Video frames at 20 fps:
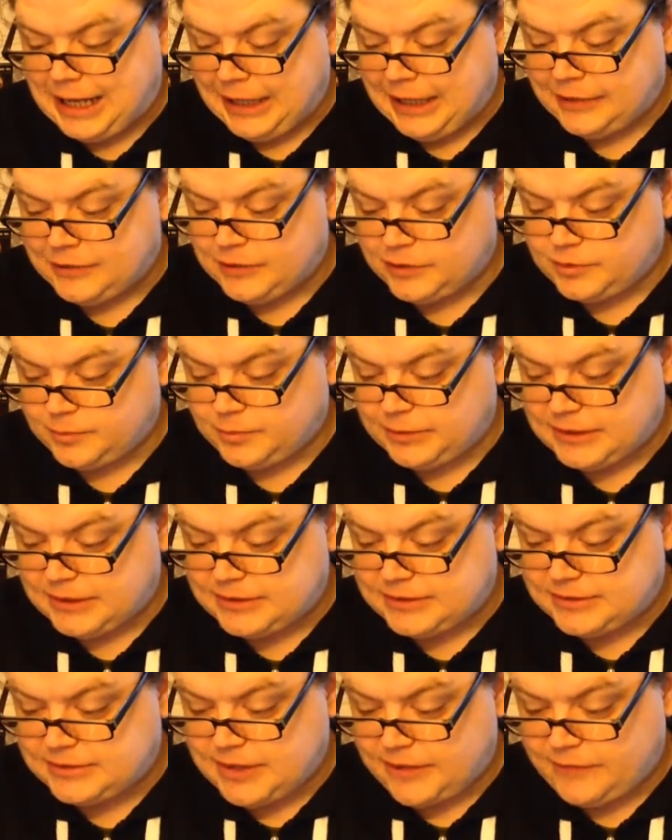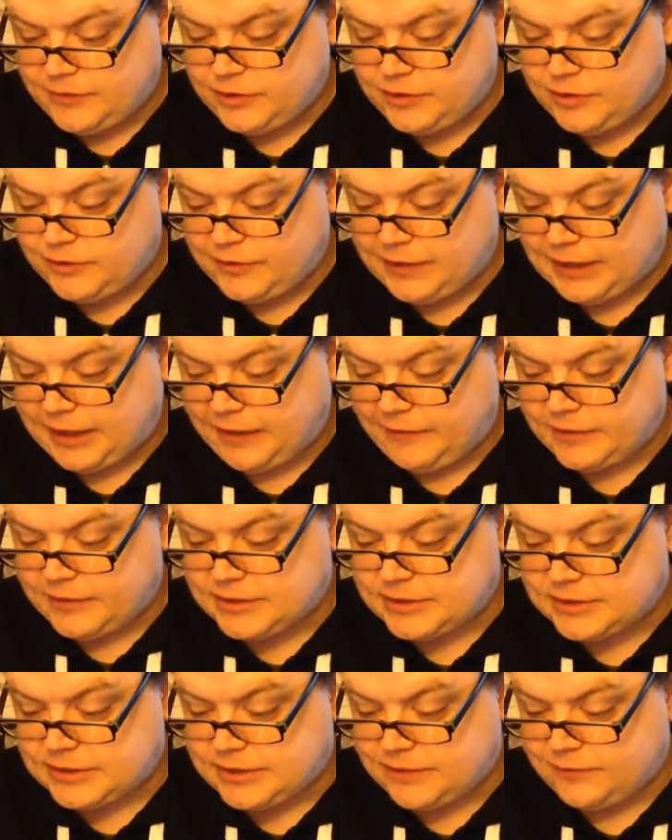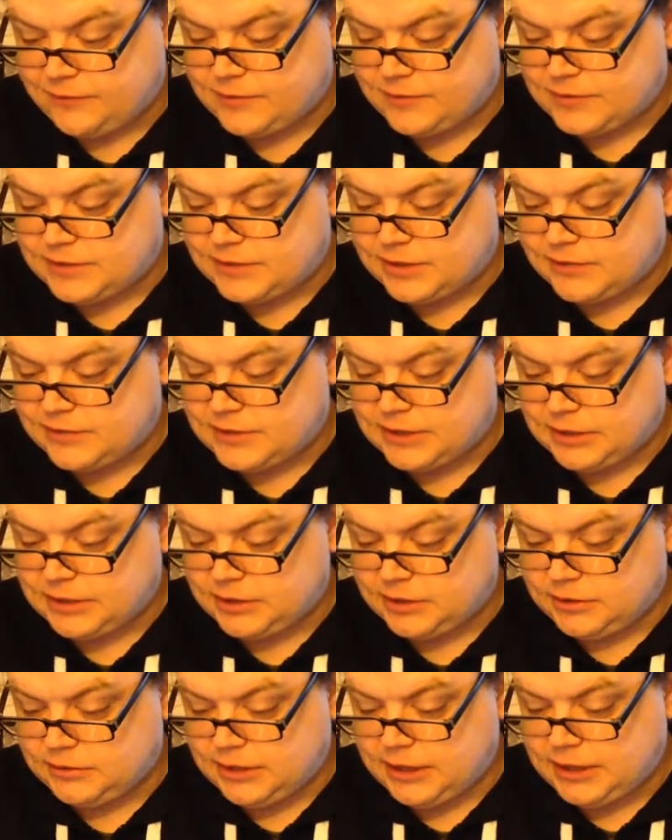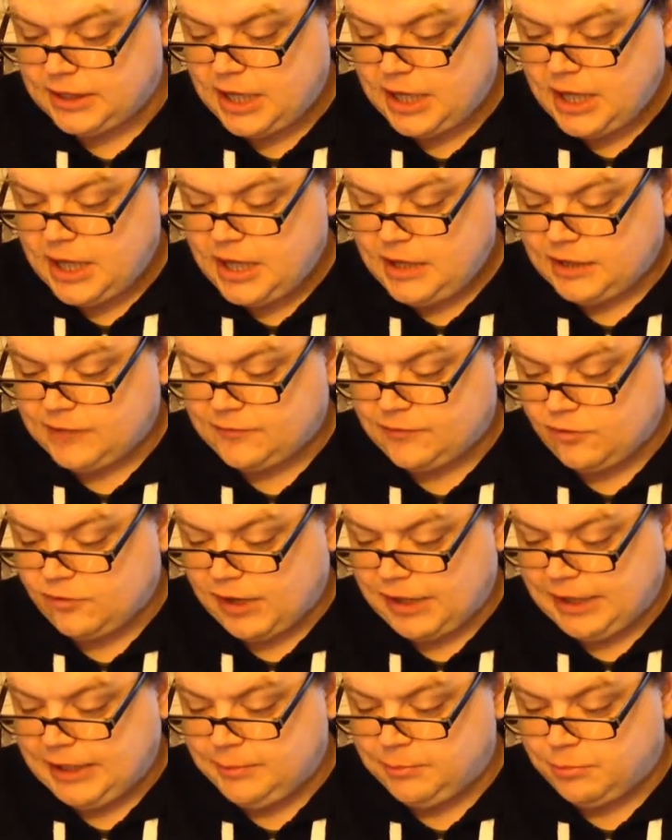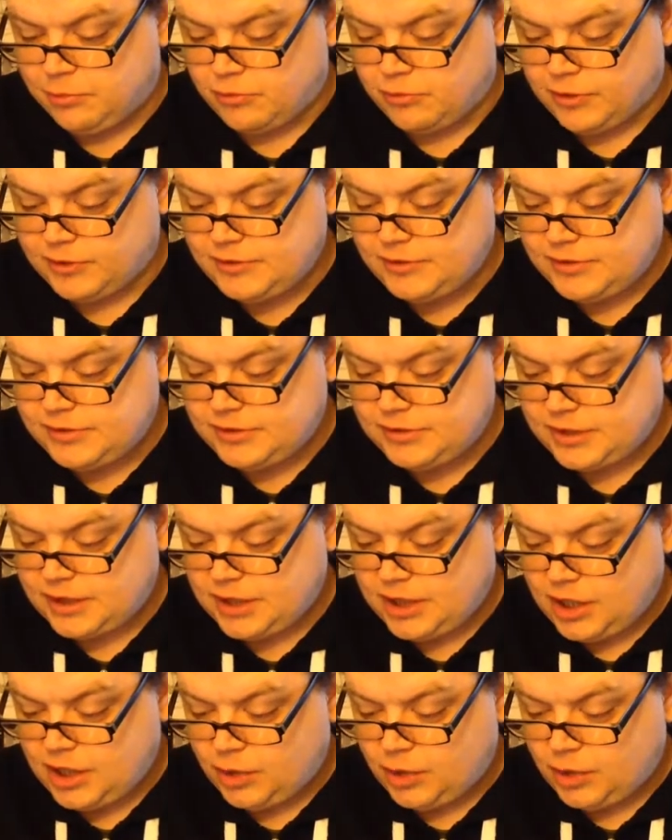And he's also played 7 other characters in different series, including the Ferengi Brunt,